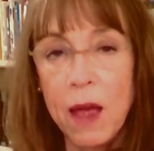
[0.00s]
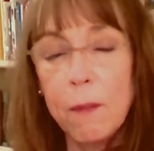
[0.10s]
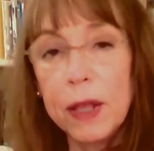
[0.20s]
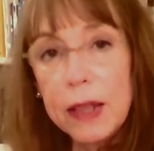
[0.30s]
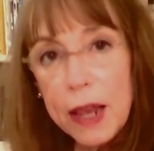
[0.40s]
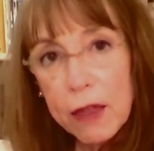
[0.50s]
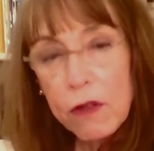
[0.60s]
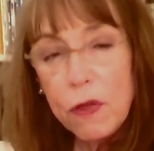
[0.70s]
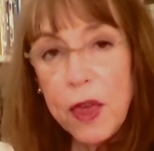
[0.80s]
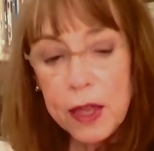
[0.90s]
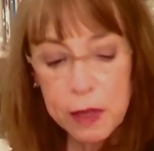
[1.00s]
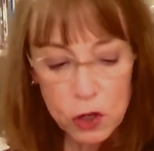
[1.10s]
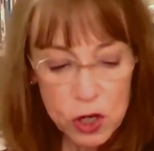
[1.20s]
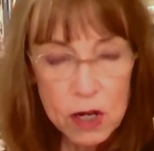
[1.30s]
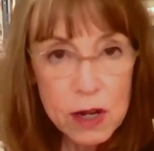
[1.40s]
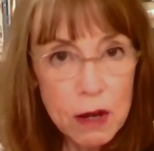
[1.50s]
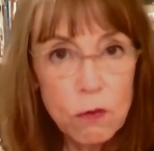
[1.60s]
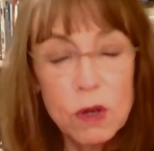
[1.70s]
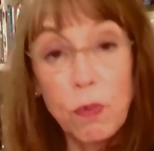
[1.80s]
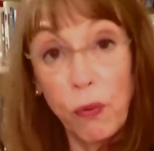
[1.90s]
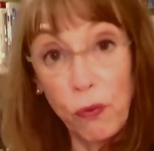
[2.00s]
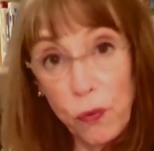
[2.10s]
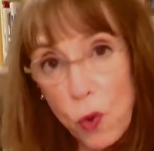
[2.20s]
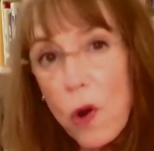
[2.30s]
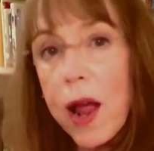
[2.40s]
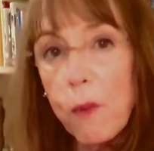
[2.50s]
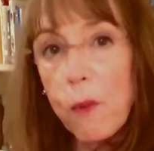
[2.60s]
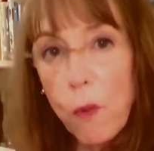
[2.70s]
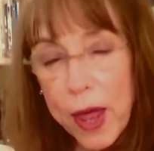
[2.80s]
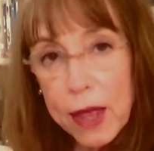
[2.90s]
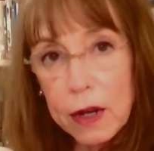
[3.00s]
But the other thing that she did was before I went,